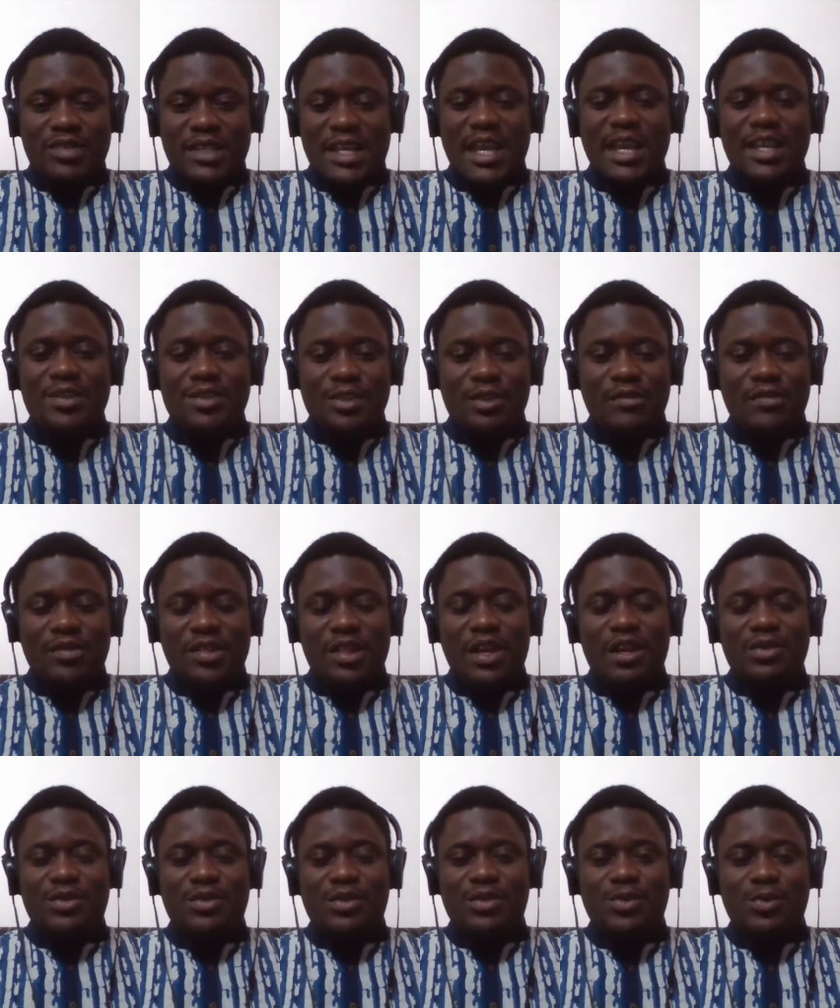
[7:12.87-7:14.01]
of tens of
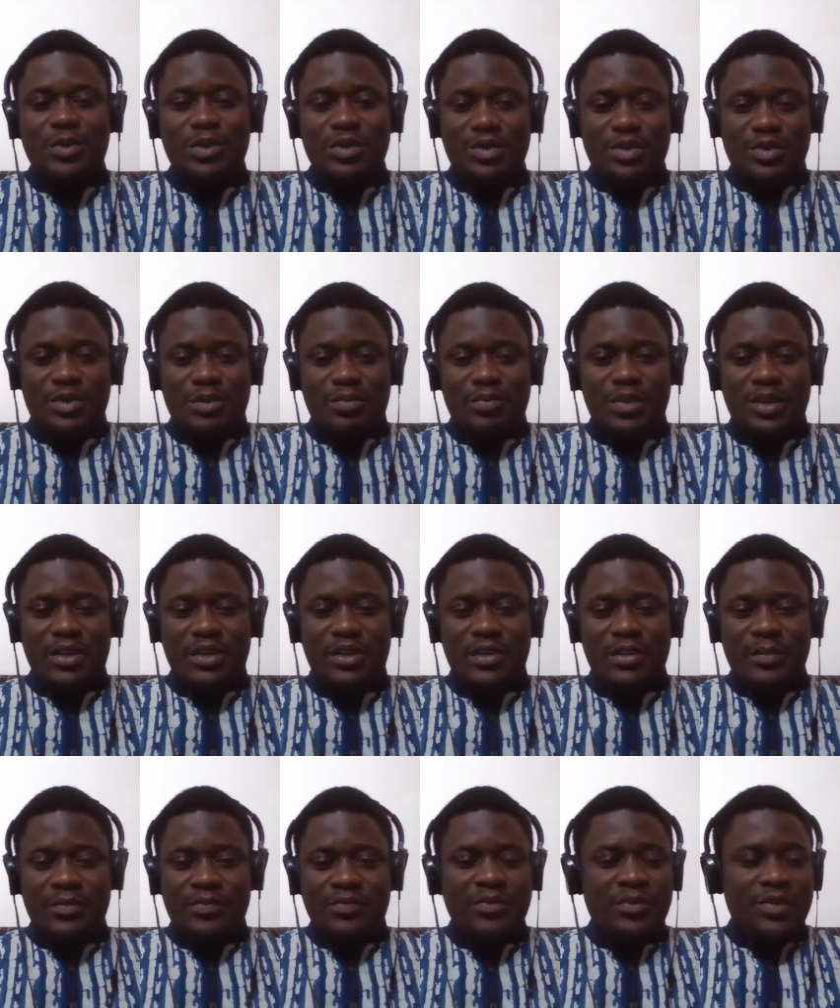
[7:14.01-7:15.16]
thousands will disappear.